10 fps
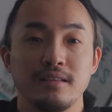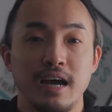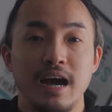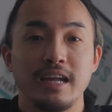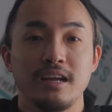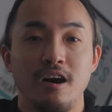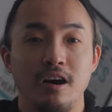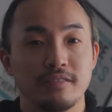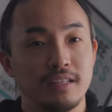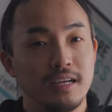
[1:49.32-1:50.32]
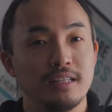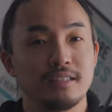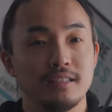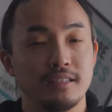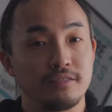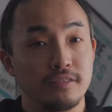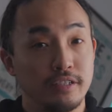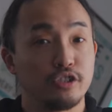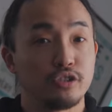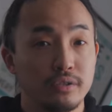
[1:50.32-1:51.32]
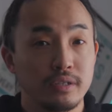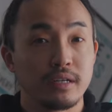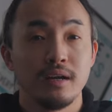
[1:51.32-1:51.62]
the height of the lenses is very short,